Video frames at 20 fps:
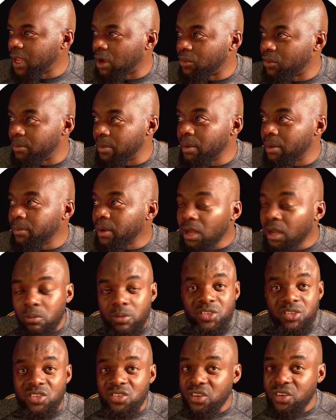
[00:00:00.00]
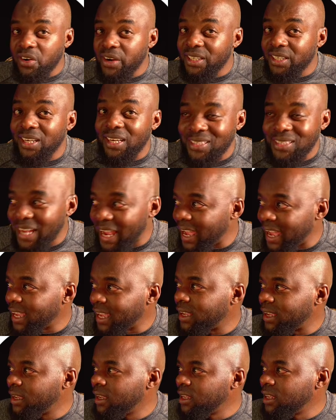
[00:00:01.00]
Now remember, we just created a
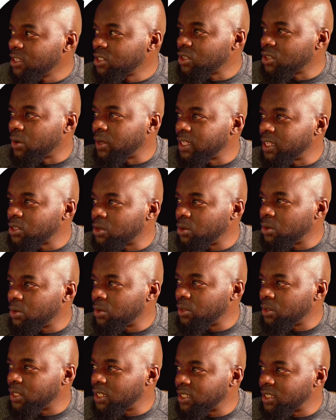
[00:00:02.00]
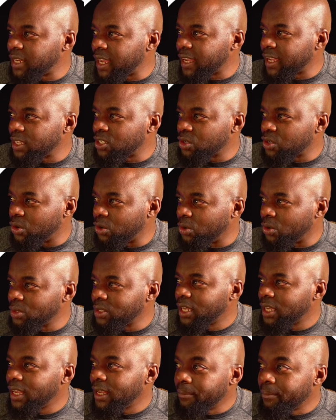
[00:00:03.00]
tag. So let's call this tag is called
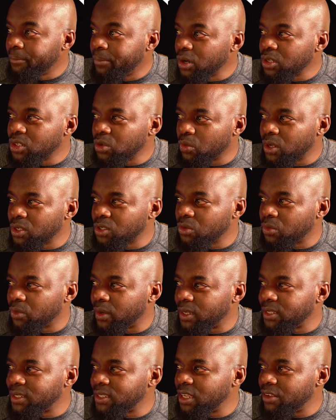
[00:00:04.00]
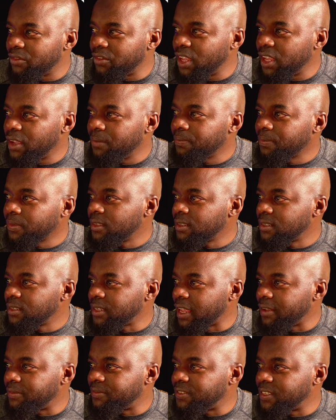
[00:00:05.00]
booked one-to-one Divi
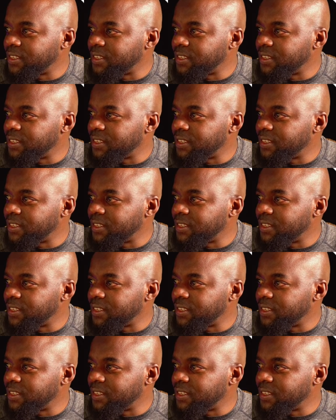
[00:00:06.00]
Save